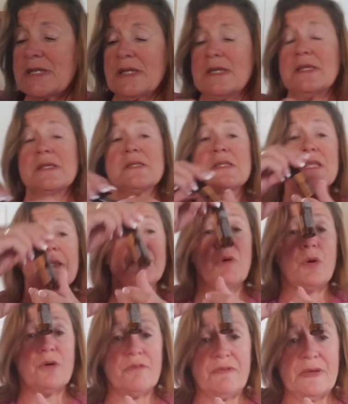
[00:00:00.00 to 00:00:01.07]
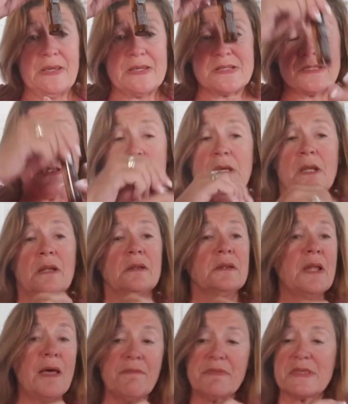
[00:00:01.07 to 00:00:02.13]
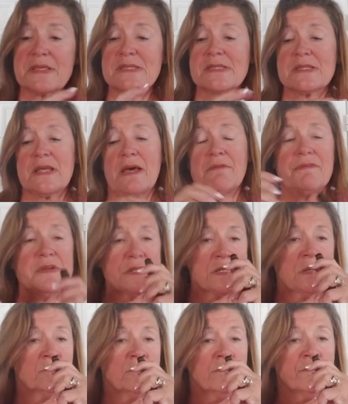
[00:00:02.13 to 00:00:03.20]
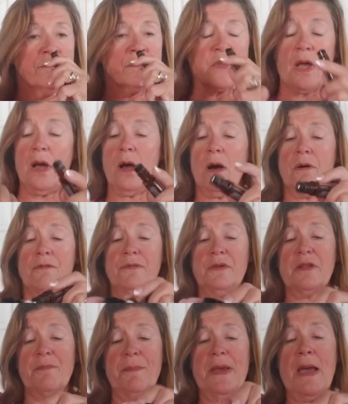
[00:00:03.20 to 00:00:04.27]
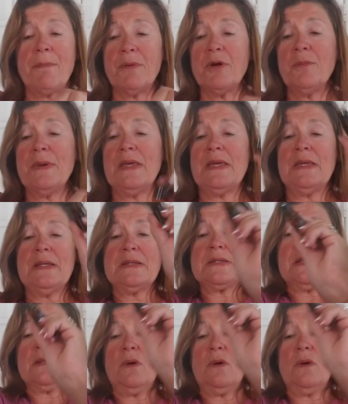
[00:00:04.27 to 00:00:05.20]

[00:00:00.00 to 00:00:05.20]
is the Motivate. Love this stuff. It's oh, full of peppermint and